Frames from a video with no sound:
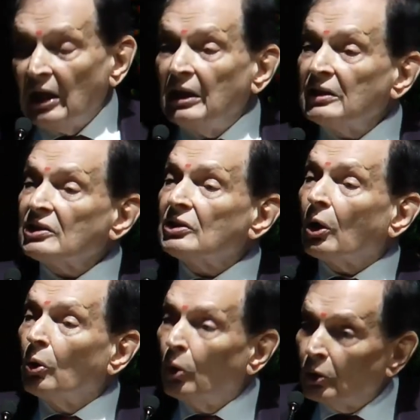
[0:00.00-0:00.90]
is
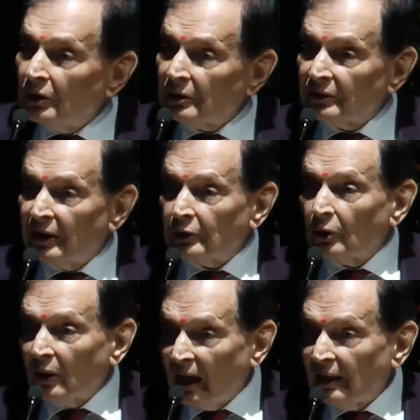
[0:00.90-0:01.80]
the good that
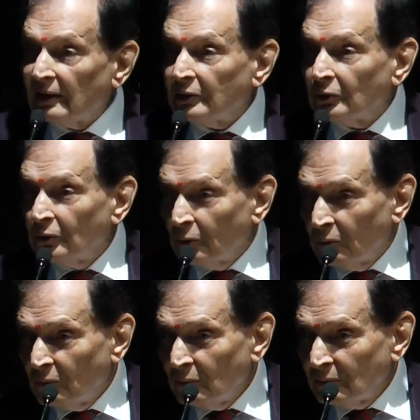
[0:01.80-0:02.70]
you are likely to do